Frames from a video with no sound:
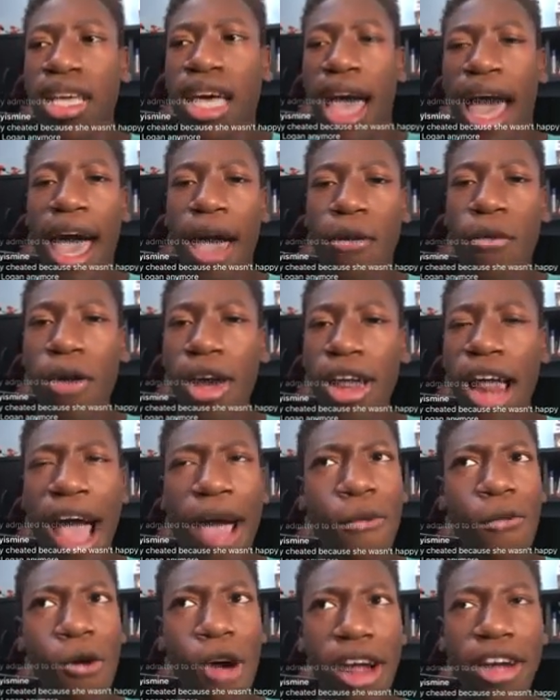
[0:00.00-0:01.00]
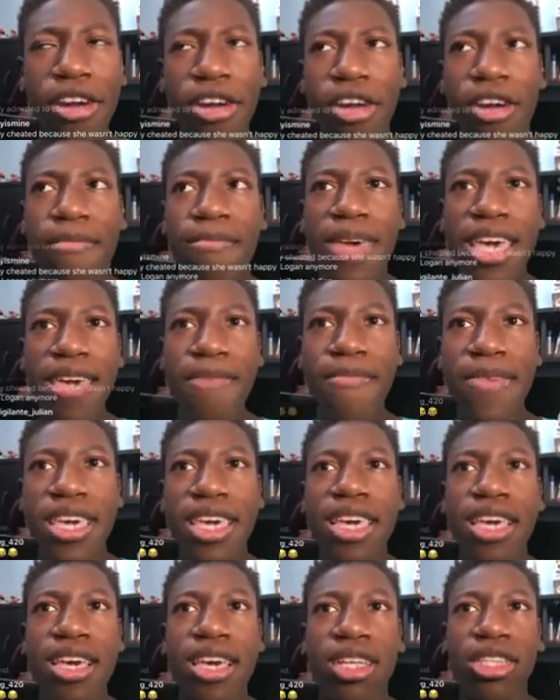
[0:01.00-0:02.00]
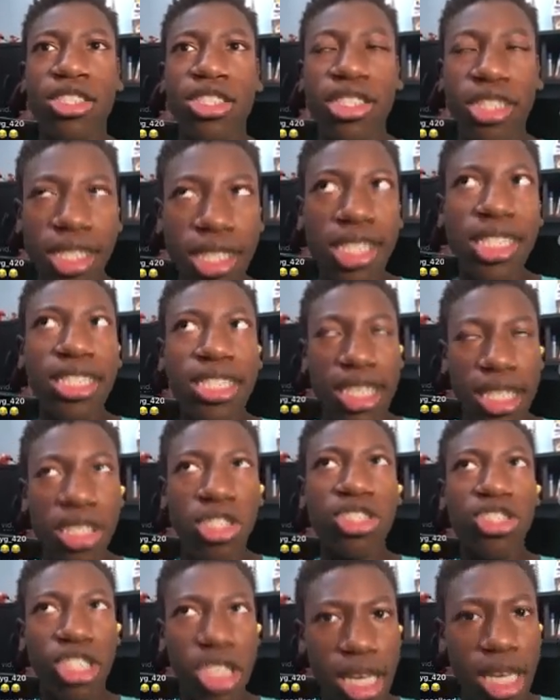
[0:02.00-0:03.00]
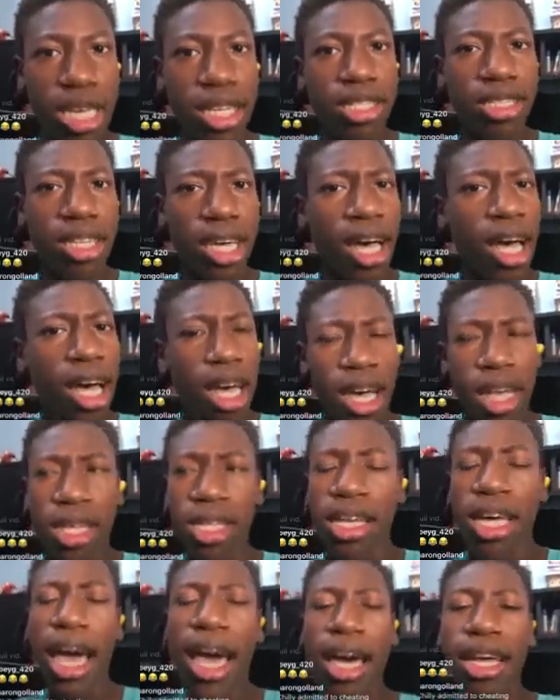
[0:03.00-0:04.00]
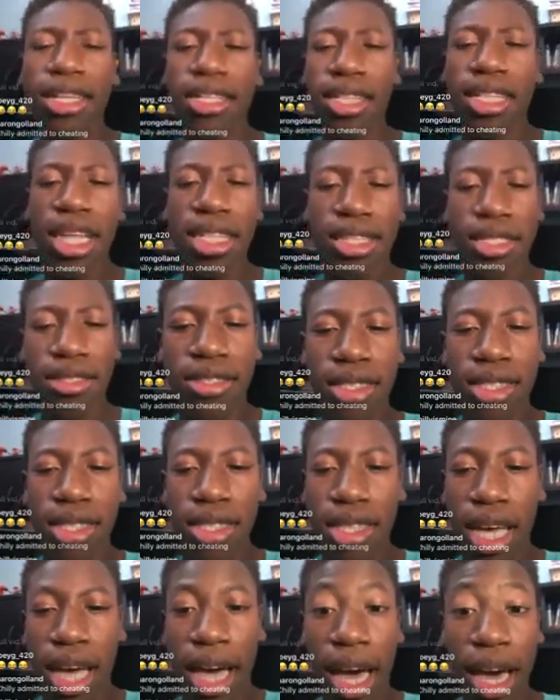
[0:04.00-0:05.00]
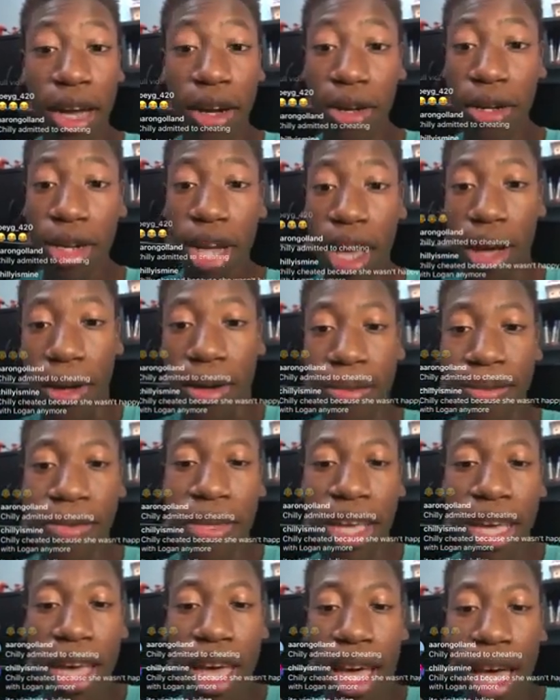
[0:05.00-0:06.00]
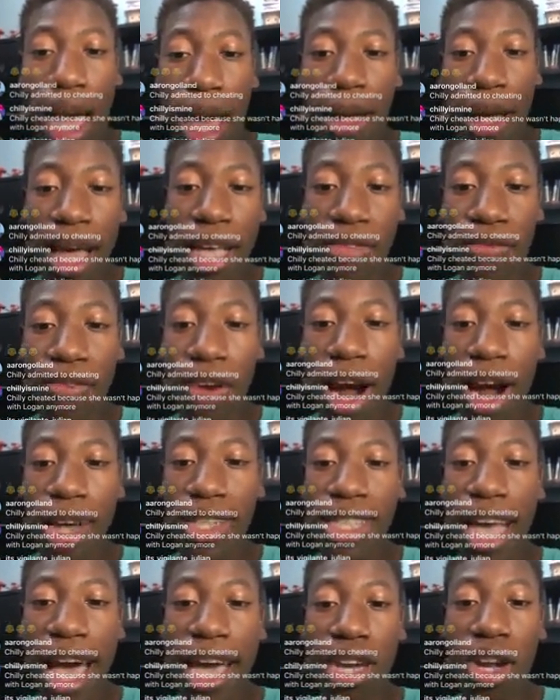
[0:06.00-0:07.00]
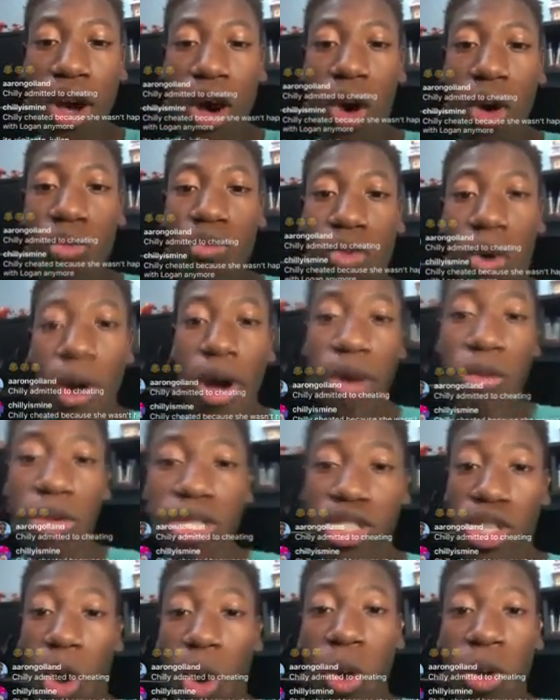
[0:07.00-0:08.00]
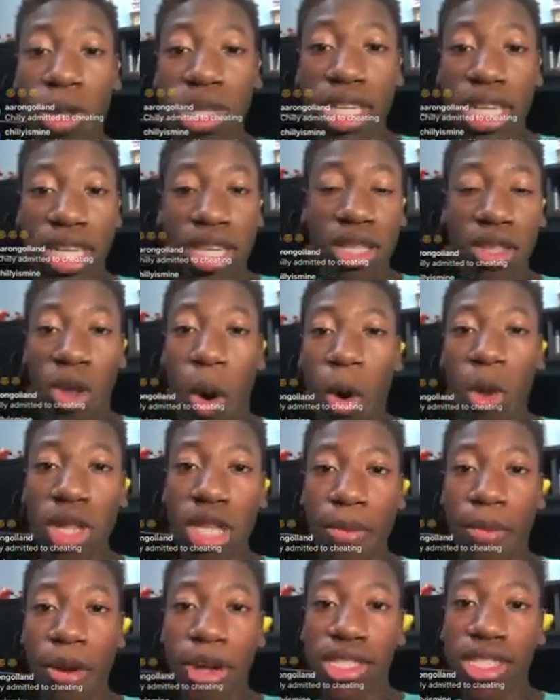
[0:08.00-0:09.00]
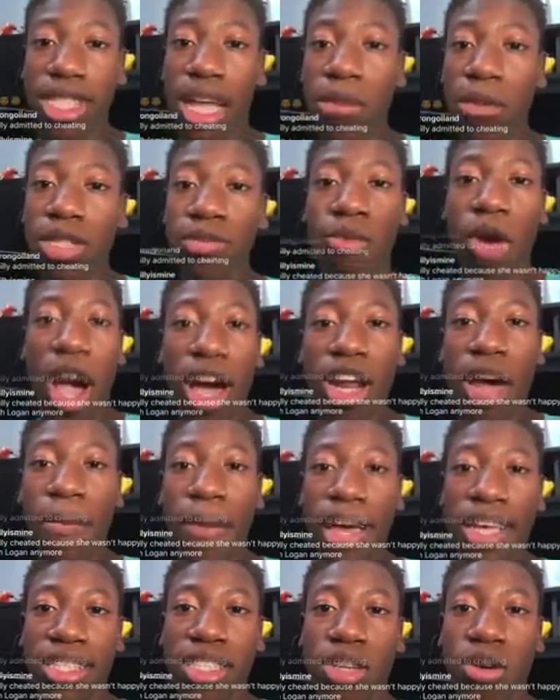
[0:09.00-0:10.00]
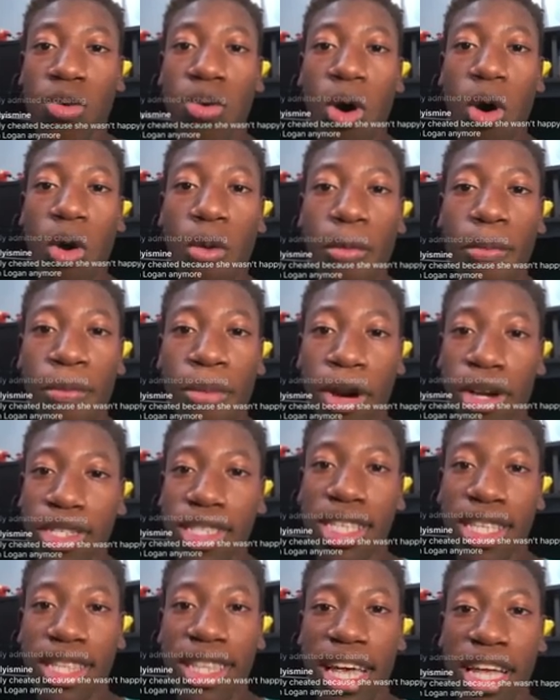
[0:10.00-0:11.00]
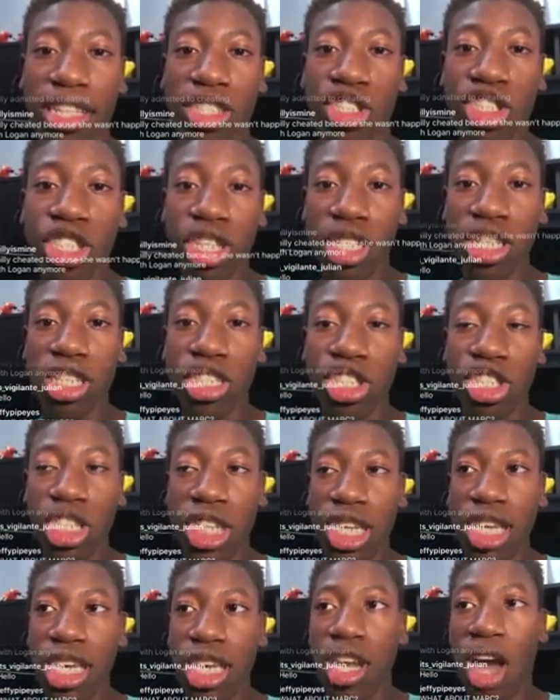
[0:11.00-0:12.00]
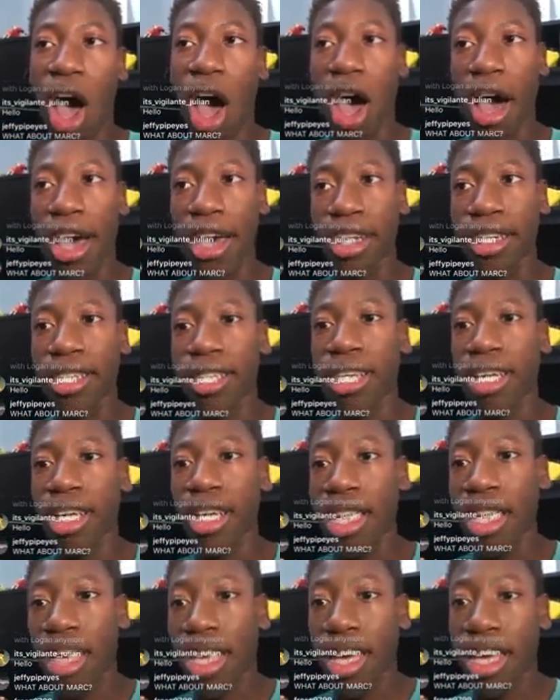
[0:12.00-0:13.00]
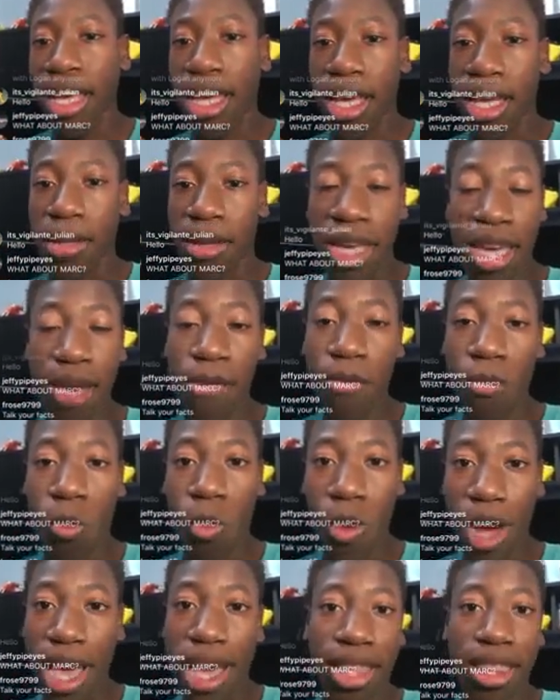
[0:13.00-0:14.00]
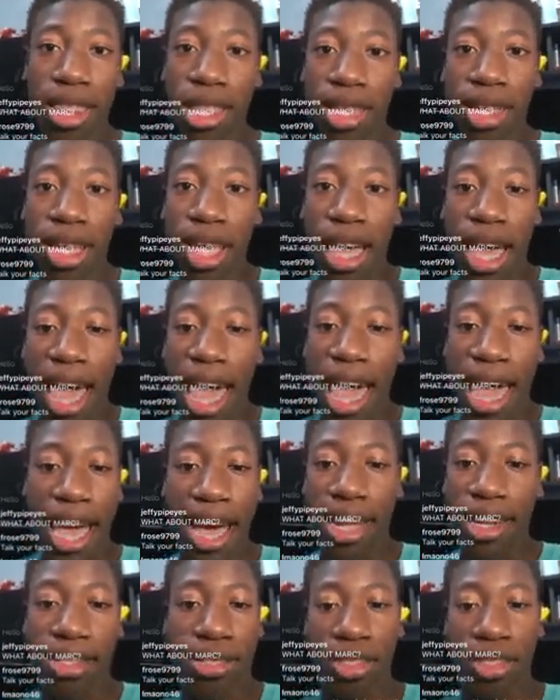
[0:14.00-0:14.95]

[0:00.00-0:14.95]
I wonder, maybe Chili didn't cheat, huh? I don't know. as far as I know, Roy was the only person that was brought up as the quote person that Chili cheated on him with, and